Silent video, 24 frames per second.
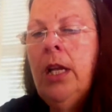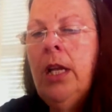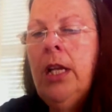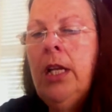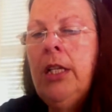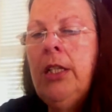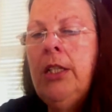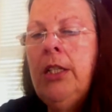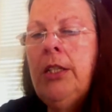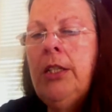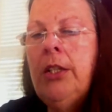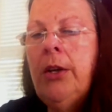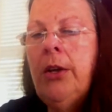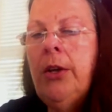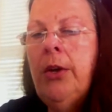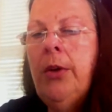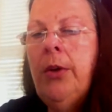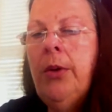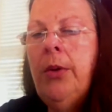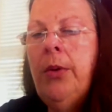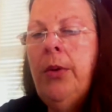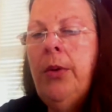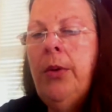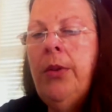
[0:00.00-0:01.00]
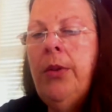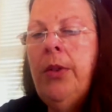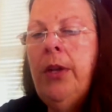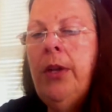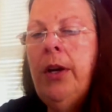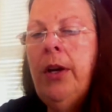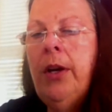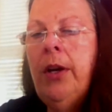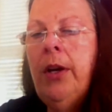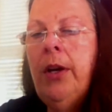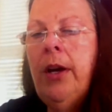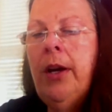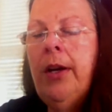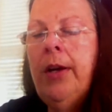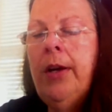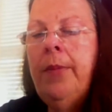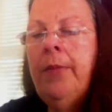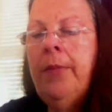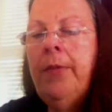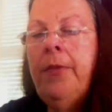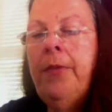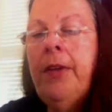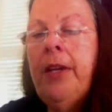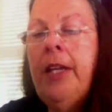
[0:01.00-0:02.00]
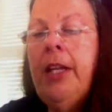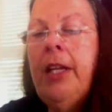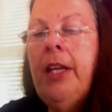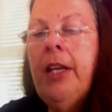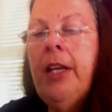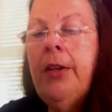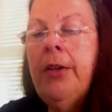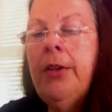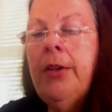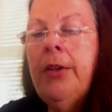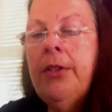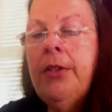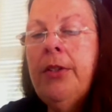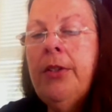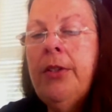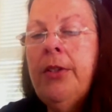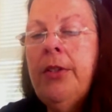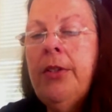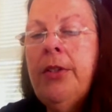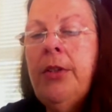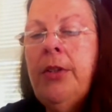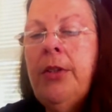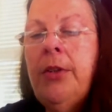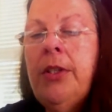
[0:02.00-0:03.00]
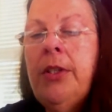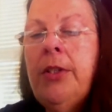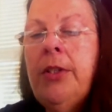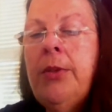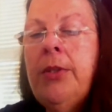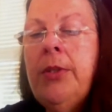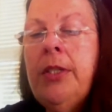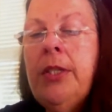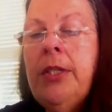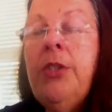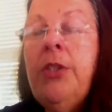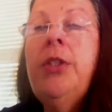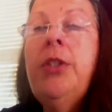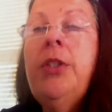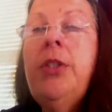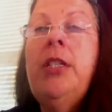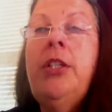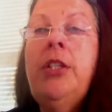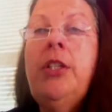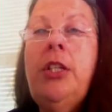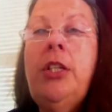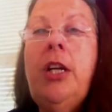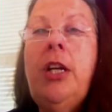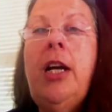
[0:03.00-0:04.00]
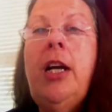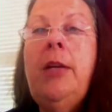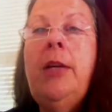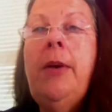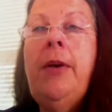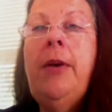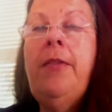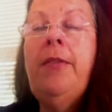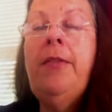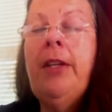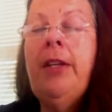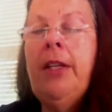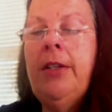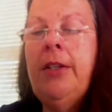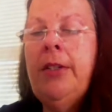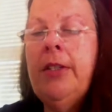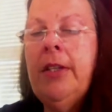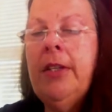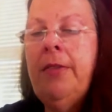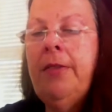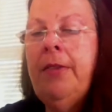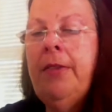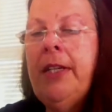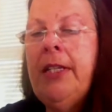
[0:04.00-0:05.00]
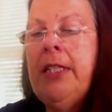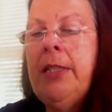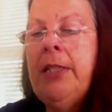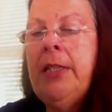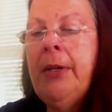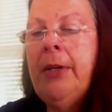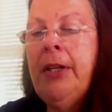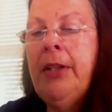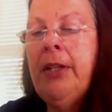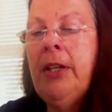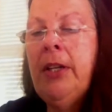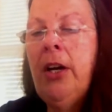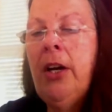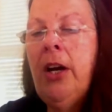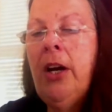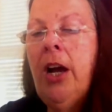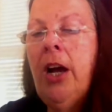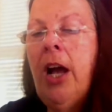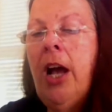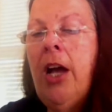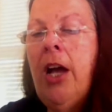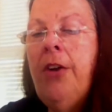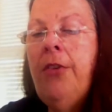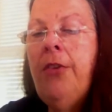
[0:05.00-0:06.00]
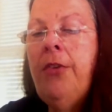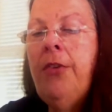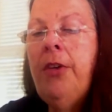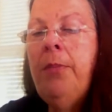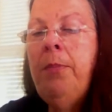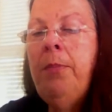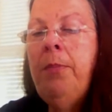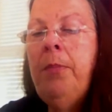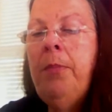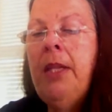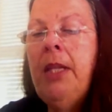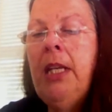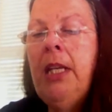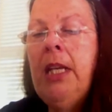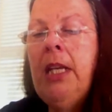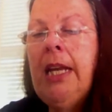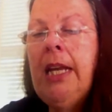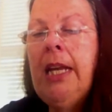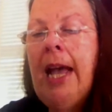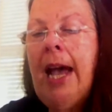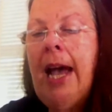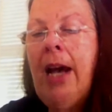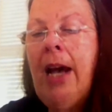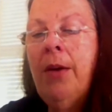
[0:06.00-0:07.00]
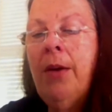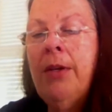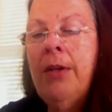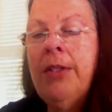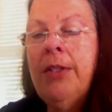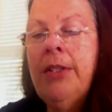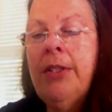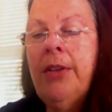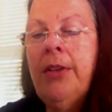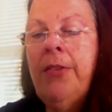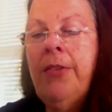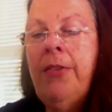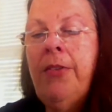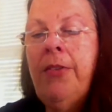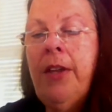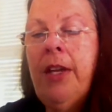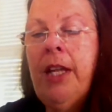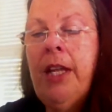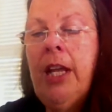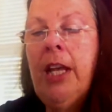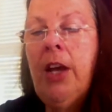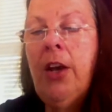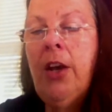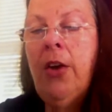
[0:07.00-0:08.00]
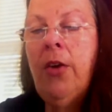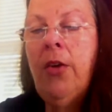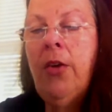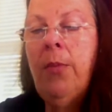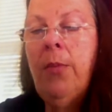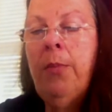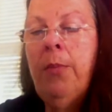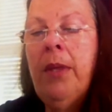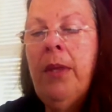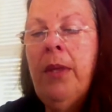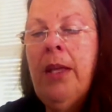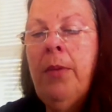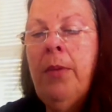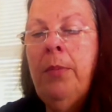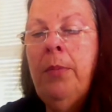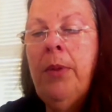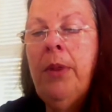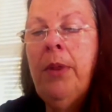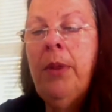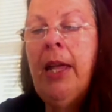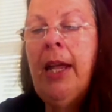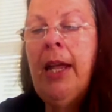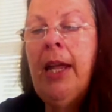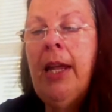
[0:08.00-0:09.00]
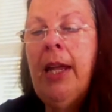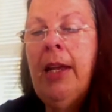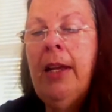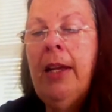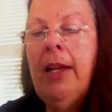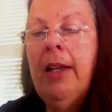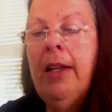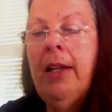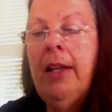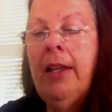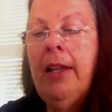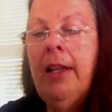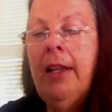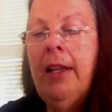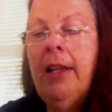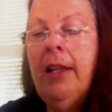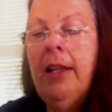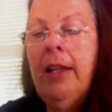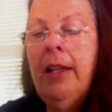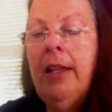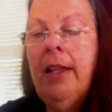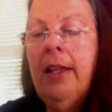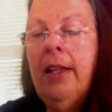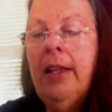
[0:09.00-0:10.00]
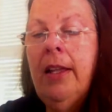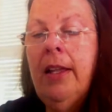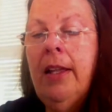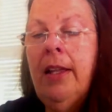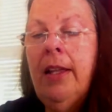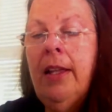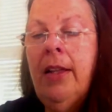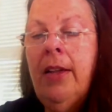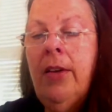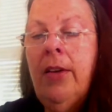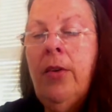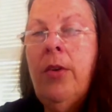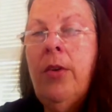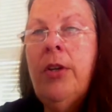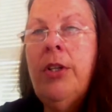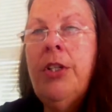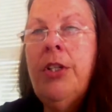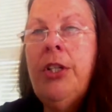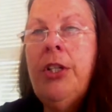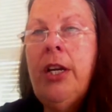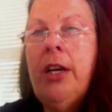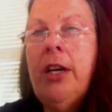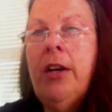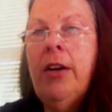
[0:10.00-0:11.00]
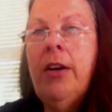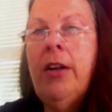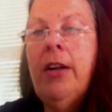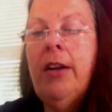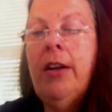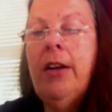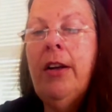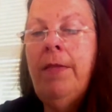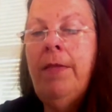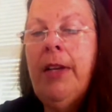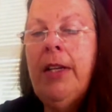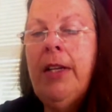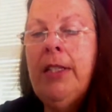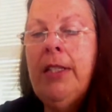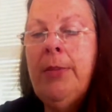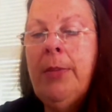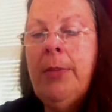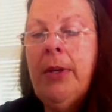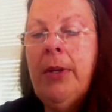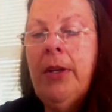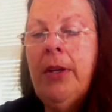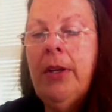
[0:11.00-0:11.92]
So there videos. So this was interesting. She talked about videos on Facebook, and there are 100 million hours of video being played or shared on Facebook.